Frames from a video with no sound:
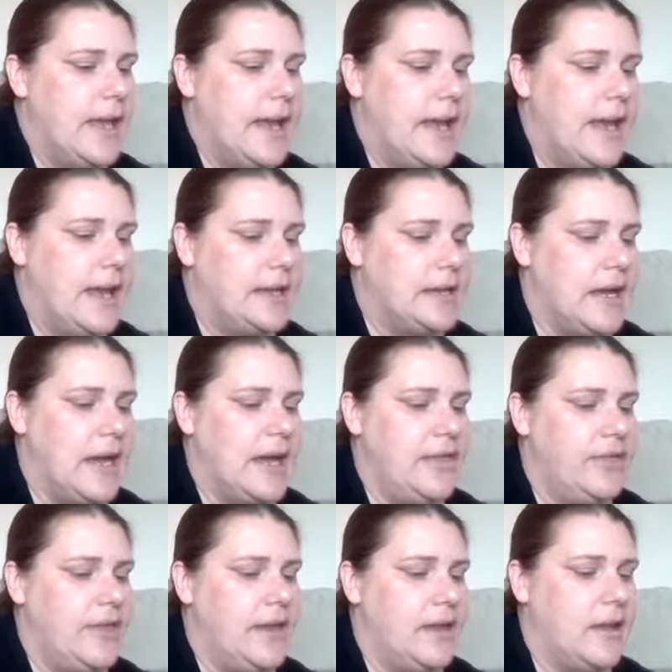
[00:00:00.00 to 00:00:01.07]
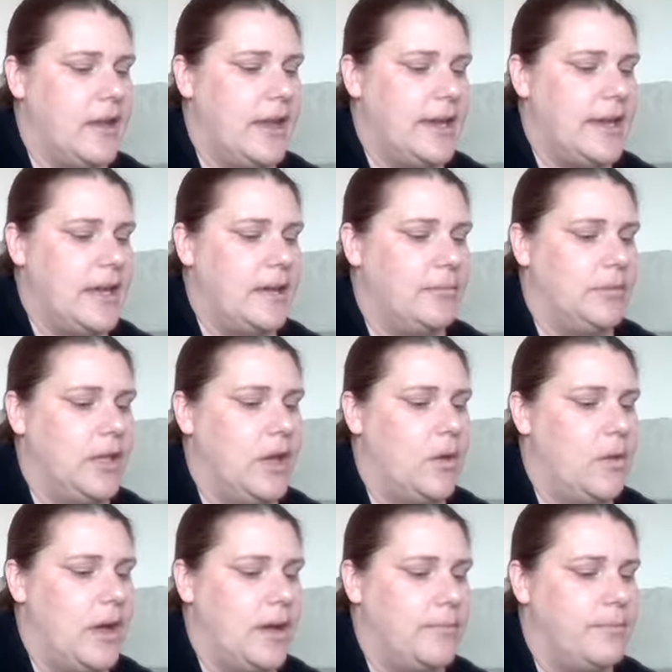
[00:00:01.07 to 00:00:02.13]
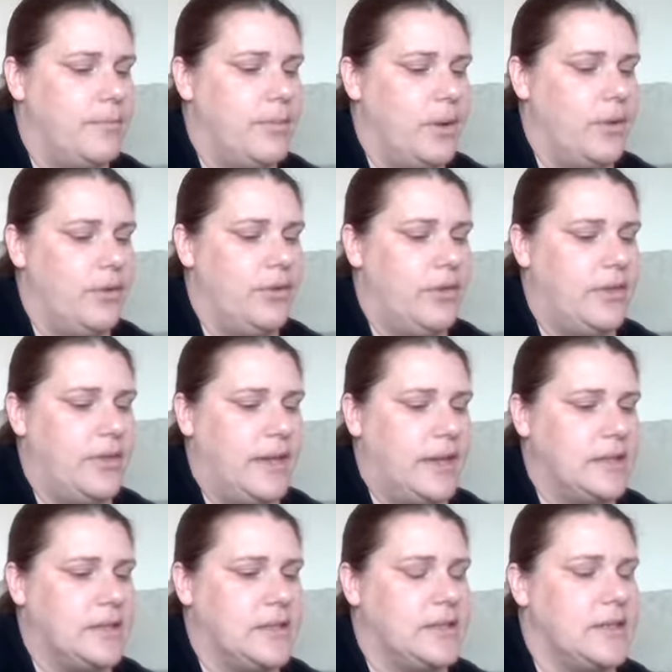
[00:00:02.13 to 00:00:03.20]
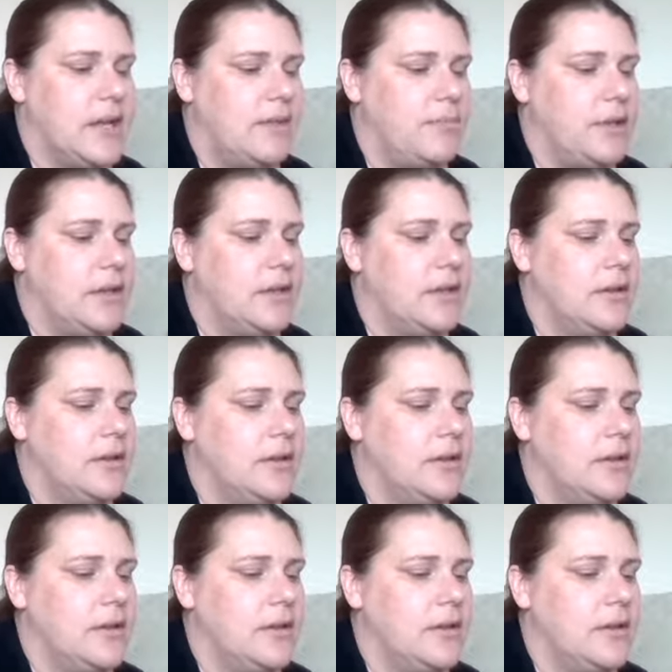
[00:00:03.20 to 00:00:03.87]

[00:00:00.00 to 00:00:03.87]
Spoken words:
And I think I am low on both of these because I've been